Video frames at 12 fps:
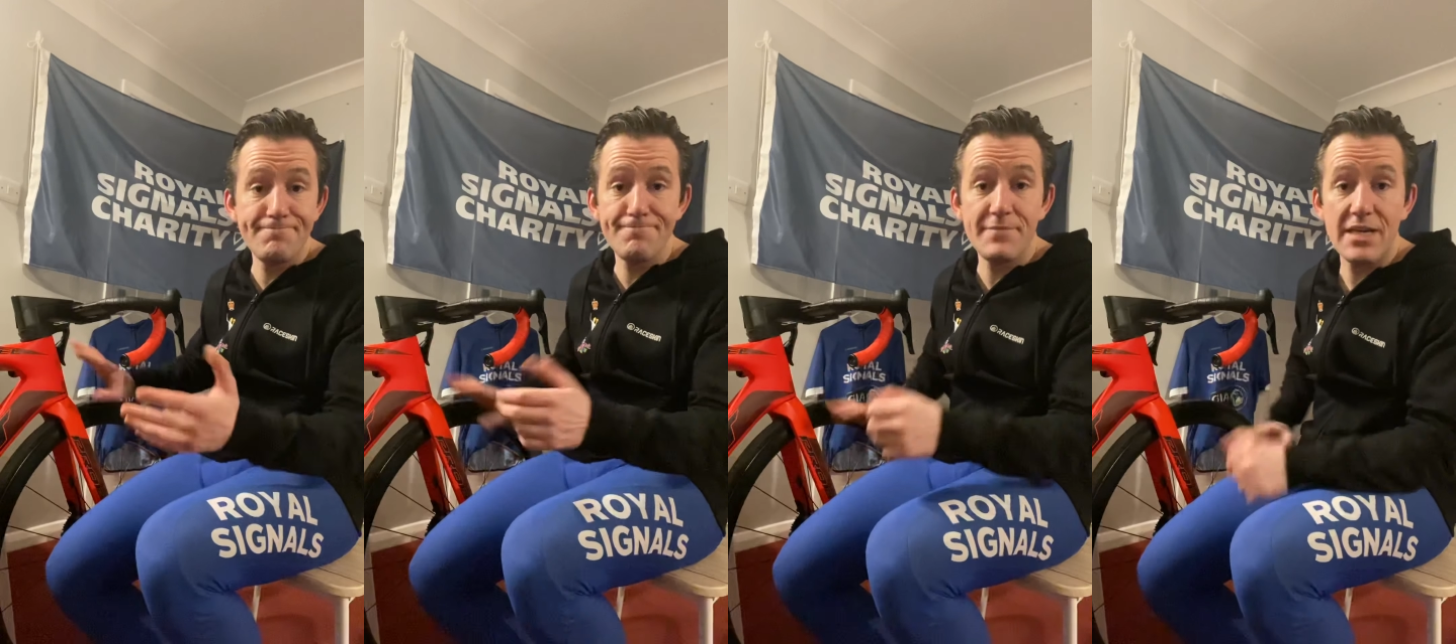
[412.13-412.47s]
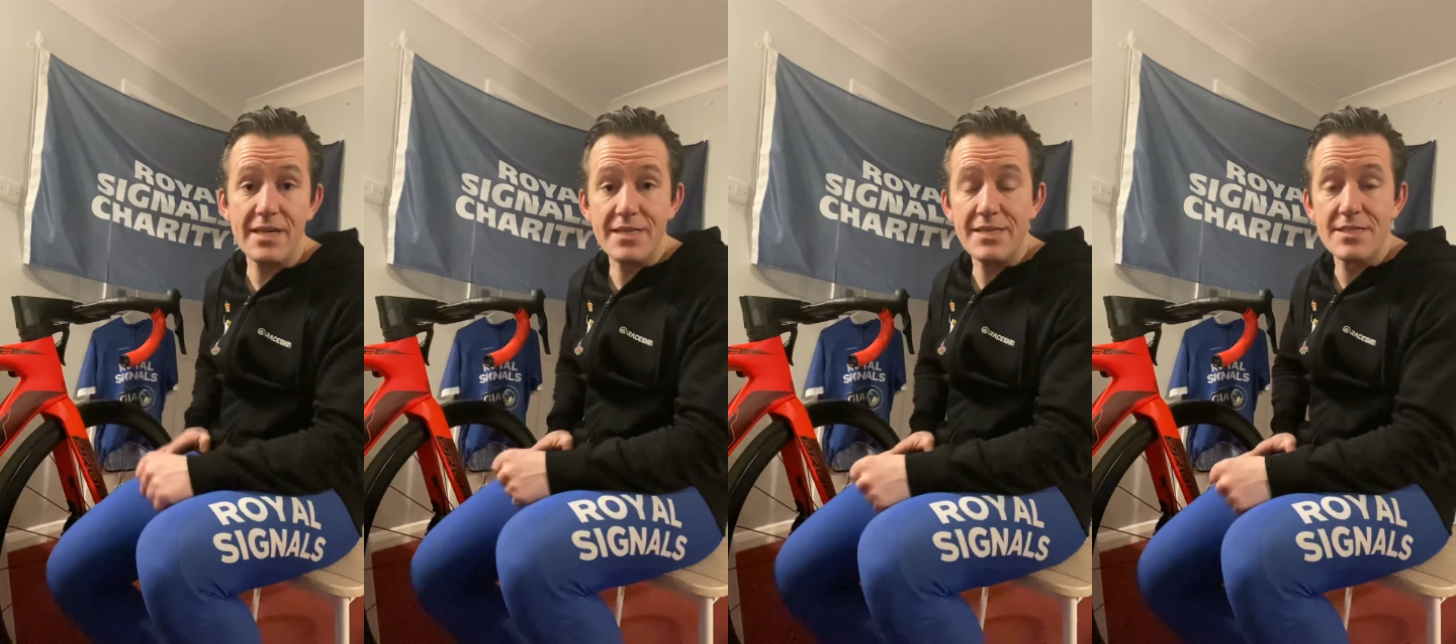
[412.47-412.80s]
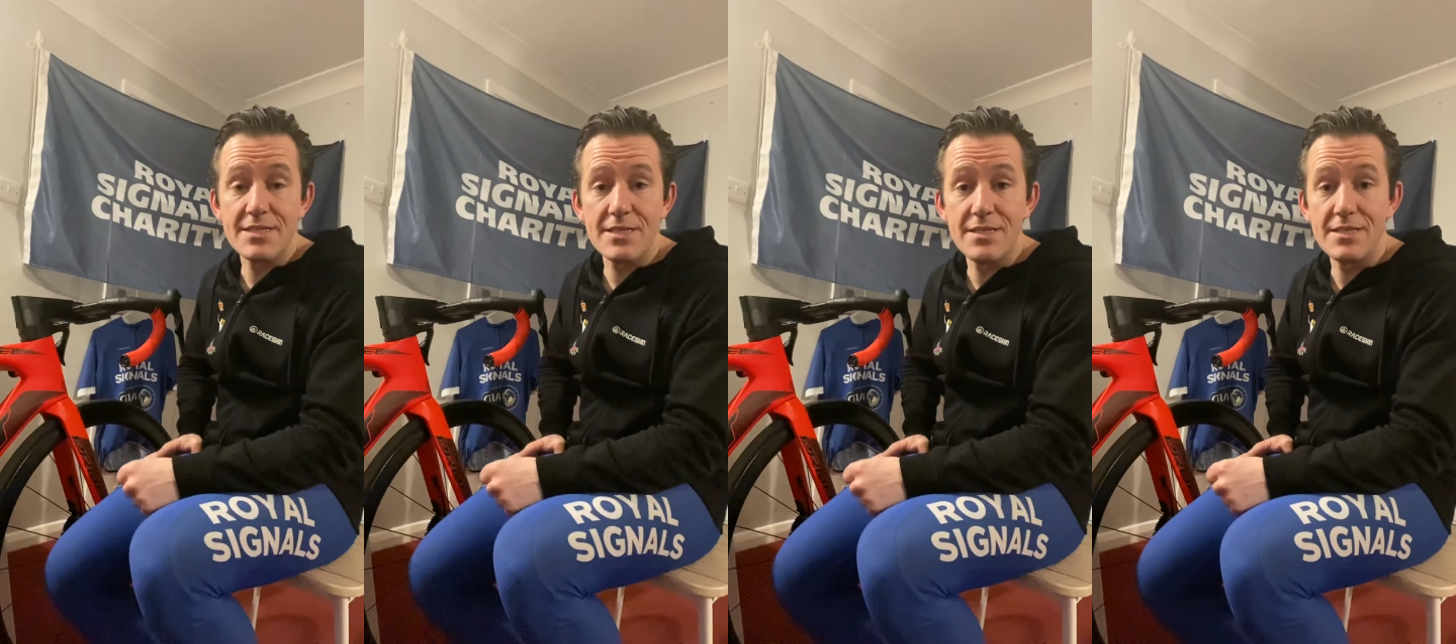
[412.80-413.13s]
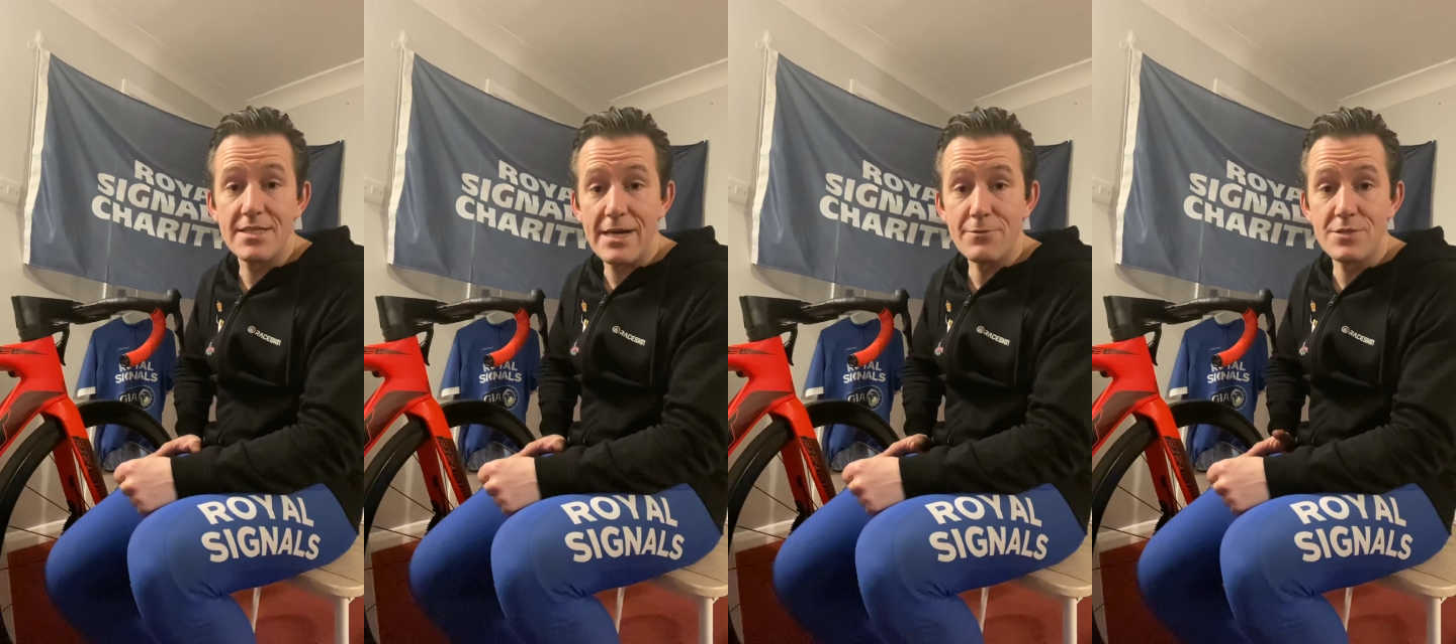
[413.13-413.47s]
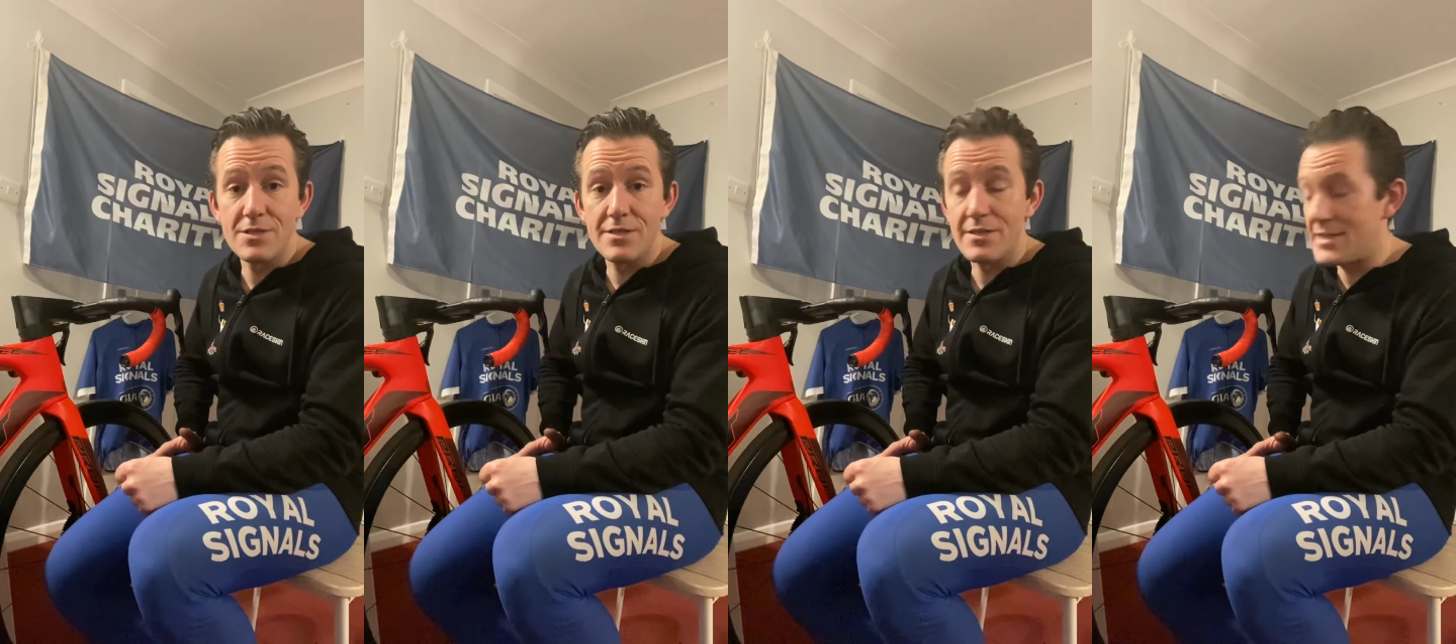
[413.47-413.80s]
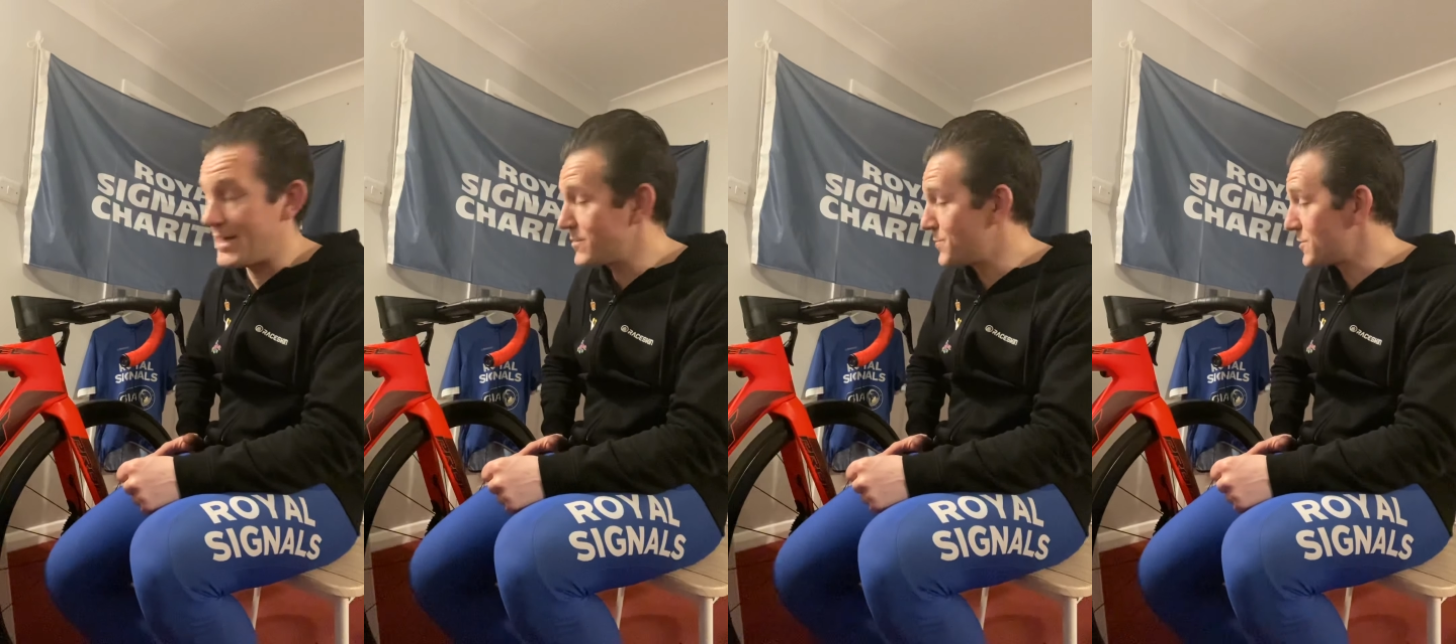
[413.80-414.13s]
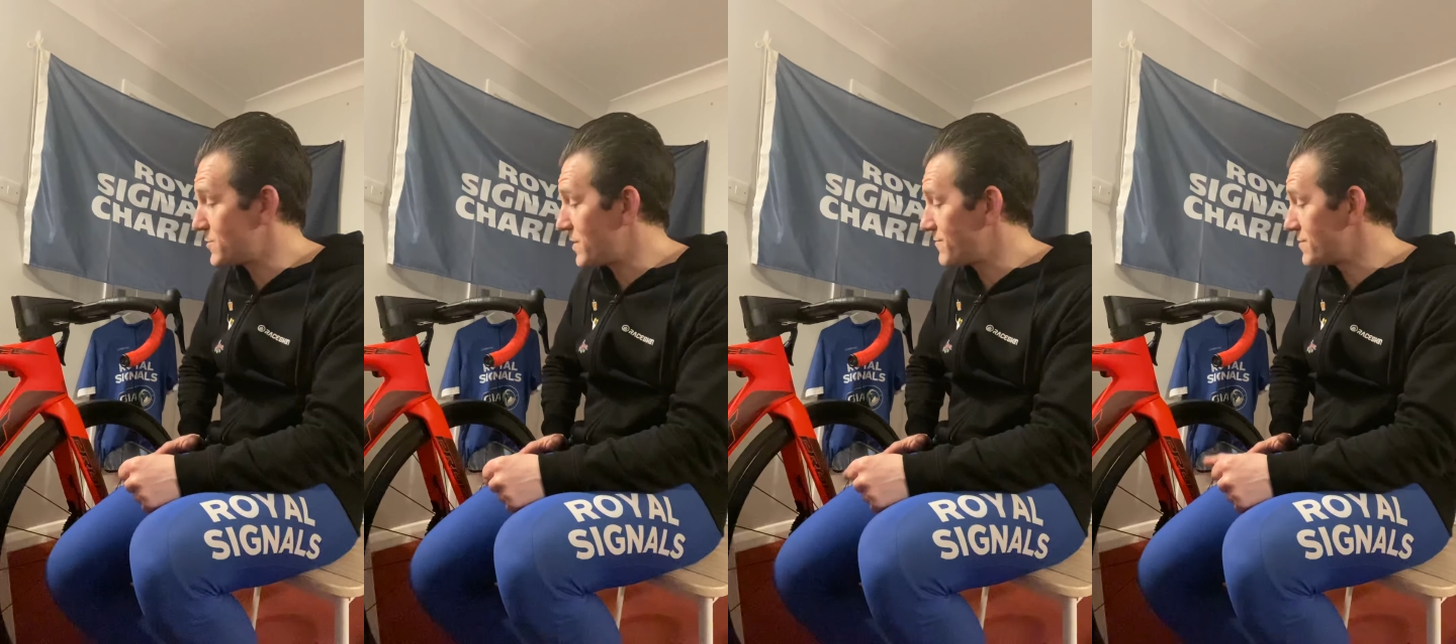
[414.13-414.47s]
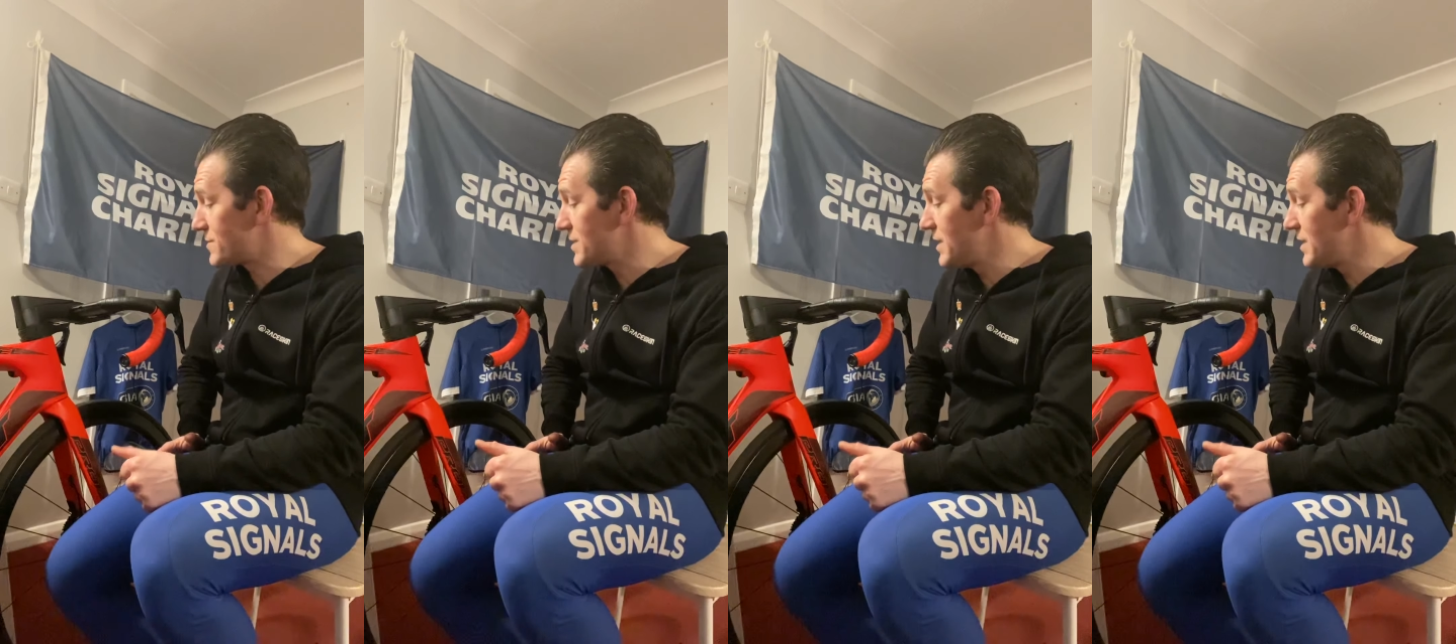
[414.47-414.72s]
Yeah, it's down to personal preference.